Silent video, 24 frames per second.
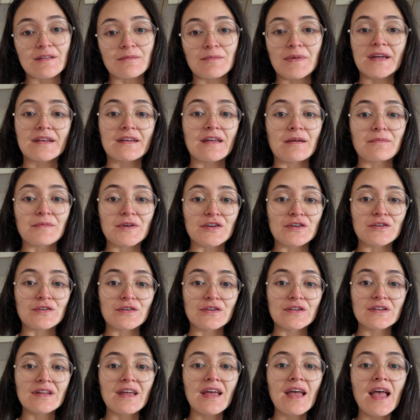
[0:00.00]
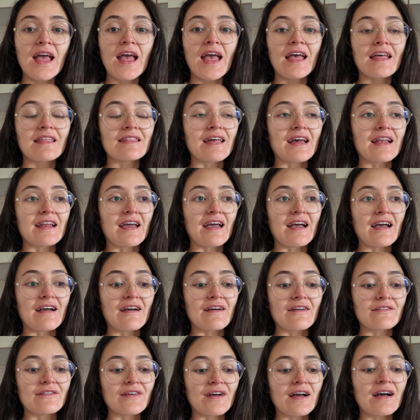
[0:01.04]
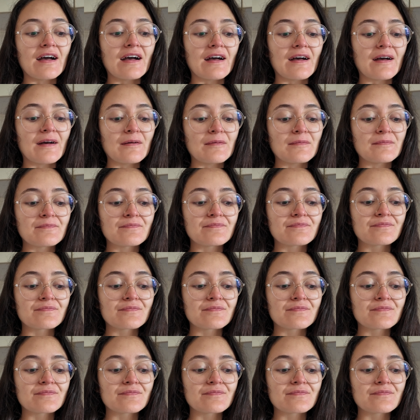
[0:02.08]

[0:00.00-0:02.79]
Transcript: in my neighborhood that have um,